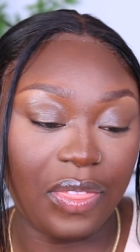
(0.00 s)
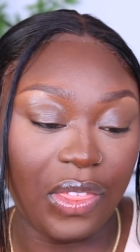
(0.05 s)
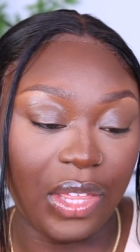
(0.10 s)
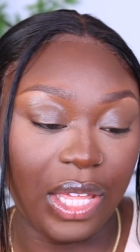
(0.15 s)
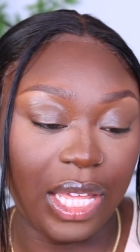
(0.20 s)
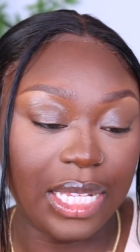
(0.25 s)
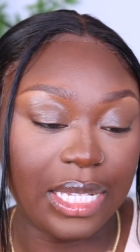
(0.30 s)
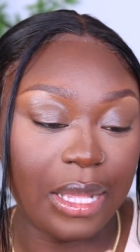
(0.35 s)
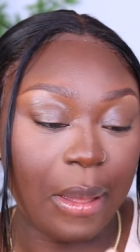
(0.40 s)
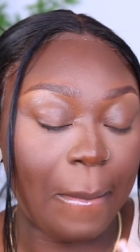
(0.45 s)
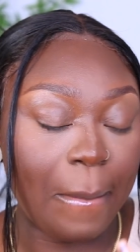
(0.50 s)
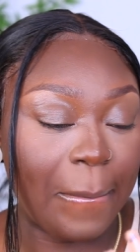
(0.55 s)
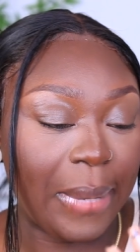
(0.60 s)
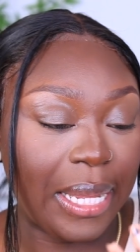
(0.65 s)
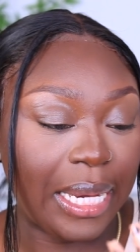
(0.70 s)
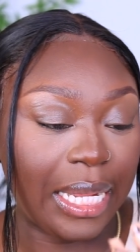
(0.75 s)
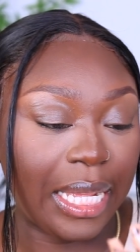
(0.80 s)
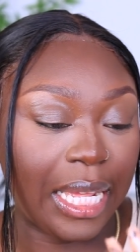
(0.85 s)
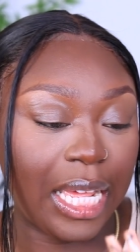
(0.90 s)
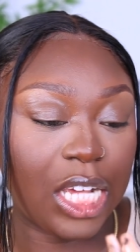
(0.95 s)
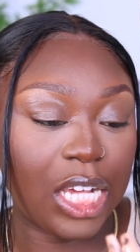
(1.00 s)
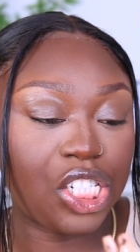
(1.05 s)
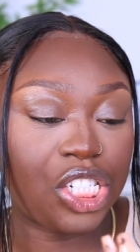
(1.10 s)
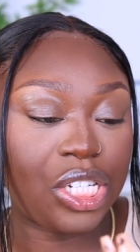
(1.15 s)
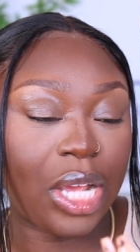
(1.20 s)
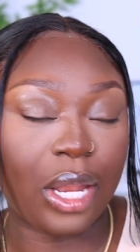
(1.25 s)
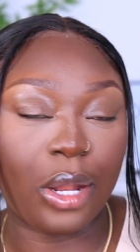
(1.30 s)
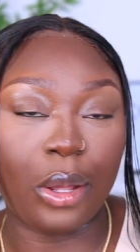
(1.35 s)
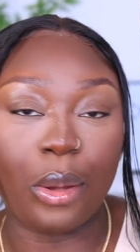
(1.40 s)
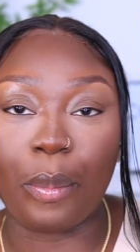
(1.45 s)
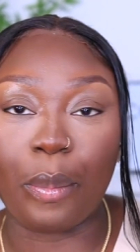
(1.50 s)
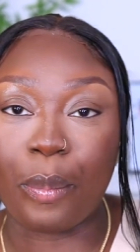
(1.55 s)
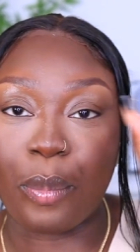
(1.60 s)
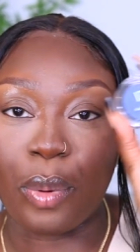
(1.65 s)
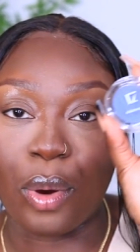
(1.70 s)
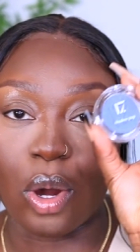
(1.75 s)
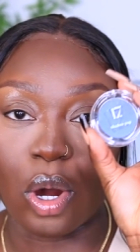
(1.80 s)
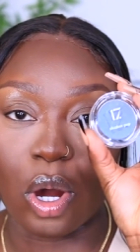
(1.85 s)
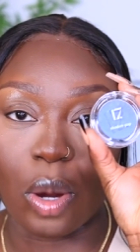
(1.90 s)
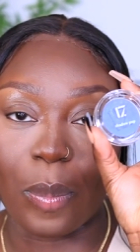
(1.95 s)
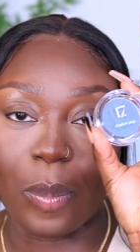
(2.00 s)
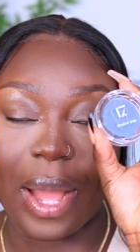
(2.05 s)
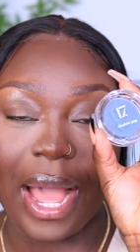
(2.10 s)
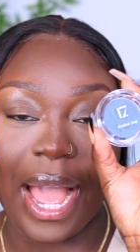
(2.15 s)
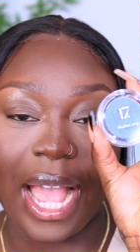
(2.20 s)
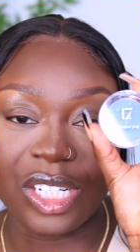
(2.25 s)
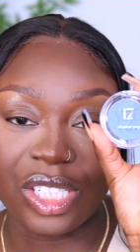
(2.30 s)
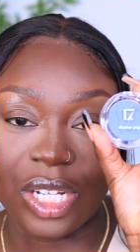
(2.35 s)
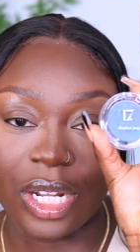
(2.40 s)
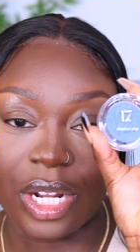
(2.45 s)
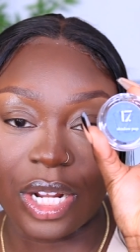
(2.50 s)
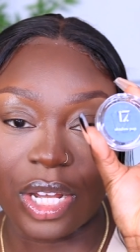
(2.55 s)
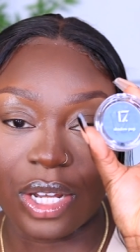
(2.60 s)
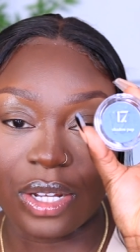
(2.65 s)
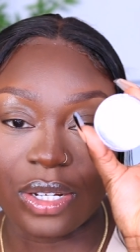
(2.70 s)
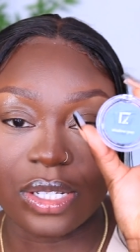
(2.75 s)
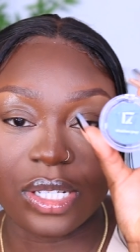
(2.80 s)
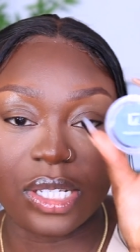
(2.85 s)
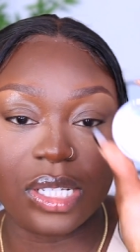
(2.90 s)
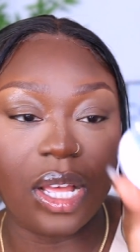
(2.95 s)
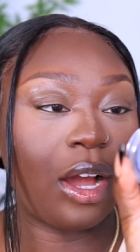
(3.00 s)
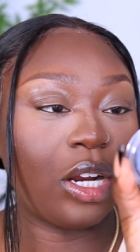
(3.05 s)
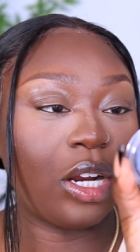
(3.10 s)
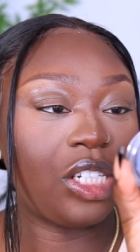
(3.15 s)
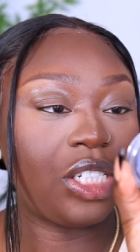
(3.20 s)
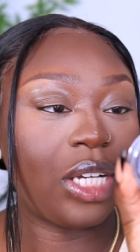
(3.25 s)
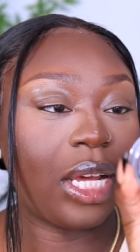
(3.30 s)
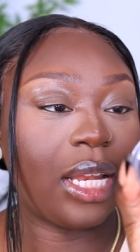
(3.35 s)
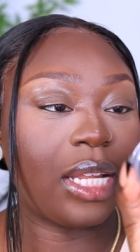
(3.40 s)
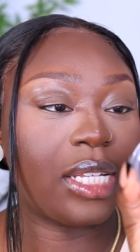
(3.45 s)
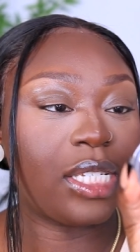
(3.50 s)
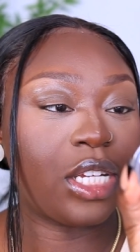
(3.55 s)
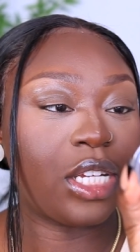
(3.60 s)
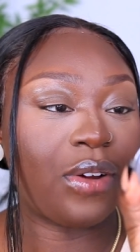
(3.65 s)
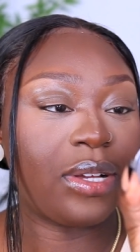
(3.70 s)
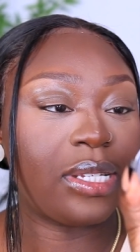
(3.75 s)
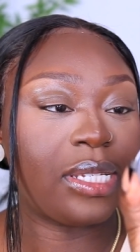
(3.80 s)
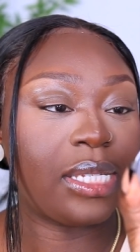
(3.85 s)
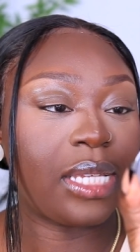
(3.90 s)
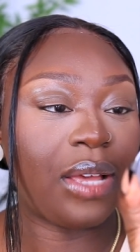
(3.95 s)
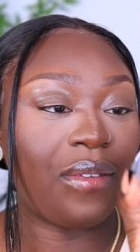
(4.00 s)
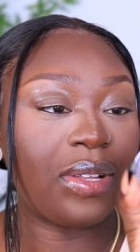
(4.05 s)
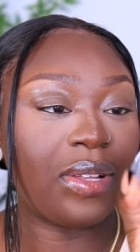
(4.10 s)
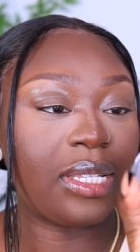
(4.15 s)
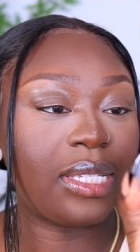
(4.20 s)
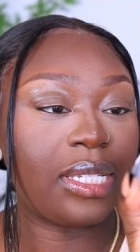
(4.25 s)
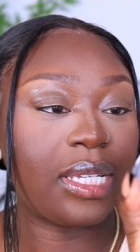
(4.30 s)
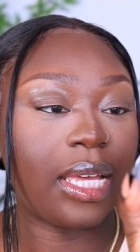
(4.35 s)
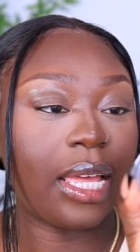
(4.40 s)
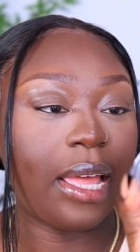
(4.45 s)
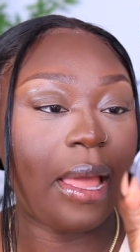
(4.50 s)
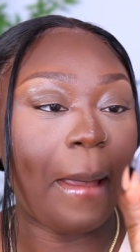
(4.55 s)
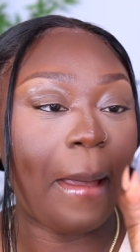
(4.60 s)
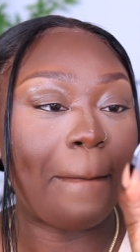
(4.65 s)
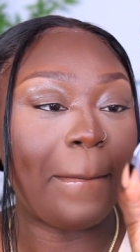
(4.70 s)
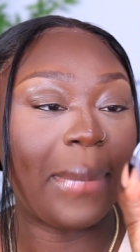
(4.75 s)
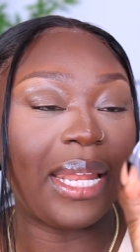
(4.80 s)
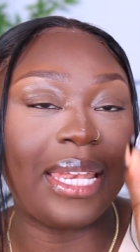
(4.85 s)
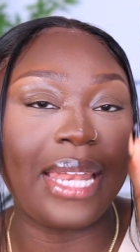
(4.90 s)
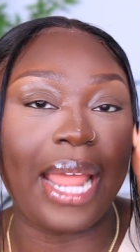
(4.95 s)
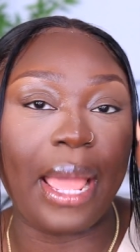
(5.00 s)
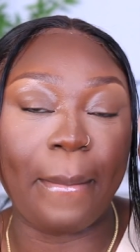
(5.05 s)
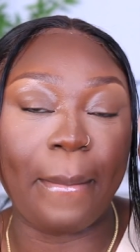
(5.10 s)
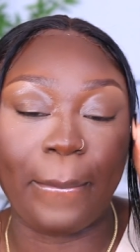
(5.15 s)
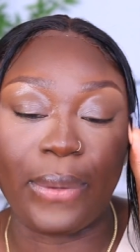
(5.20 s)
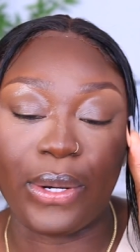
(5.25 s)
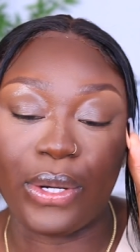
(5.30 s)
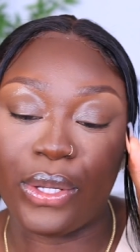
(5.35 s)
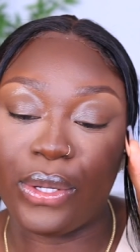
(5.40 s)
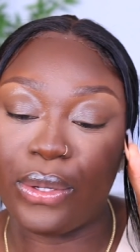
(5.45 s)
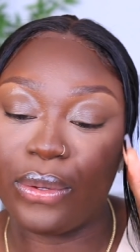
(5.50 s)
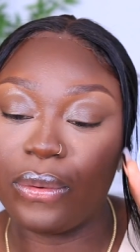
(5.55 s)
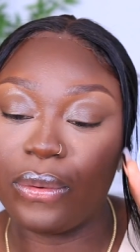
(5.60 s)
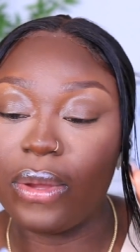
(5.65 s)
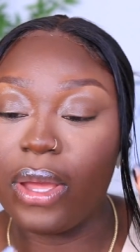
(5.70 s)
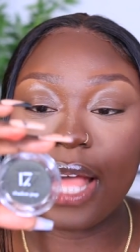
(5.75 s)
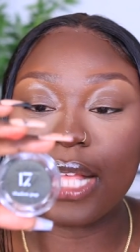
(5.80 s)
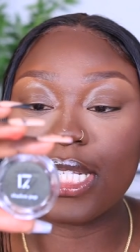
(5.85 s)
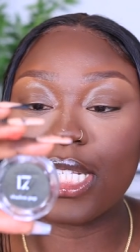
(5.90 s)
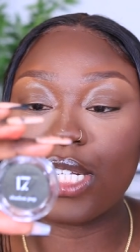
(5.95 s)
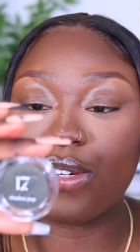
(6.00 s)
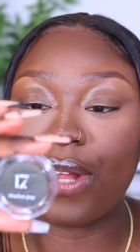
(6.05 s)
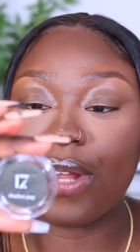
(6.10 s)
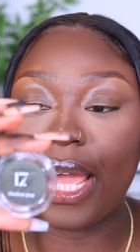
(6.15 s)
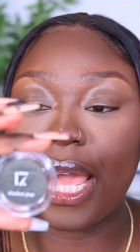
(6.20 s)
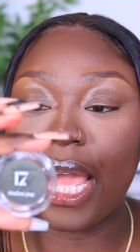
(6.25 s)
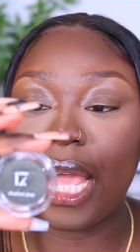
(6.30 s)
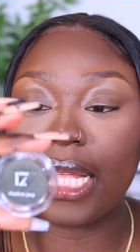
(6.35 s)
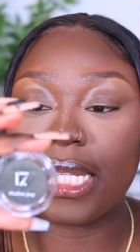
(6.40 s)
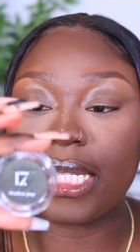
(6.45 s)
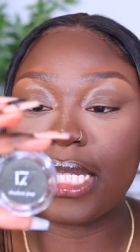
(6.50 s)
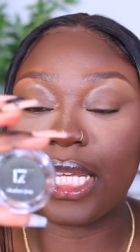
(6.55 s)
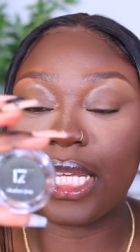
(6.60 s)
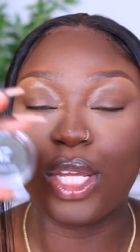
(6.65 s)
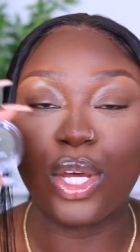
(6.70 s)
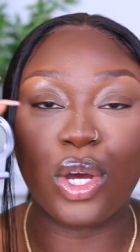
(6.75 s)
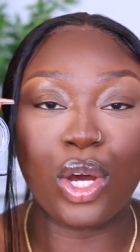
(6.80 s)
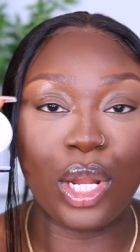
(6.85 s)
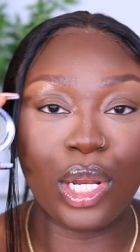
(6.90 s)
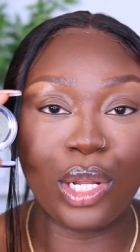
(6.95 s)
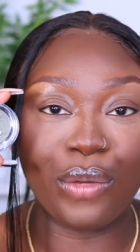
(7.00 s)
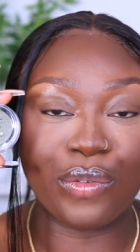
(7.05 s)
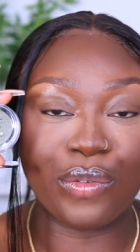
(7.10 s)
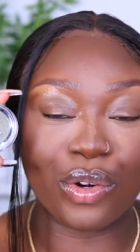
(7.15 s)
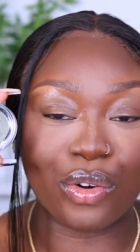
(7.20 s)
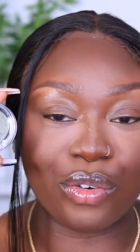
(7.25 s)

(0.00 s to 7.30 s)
these mini Shadow Pop eyeshadows. I'm going to shade 070 Midnight Blue and 080 Olive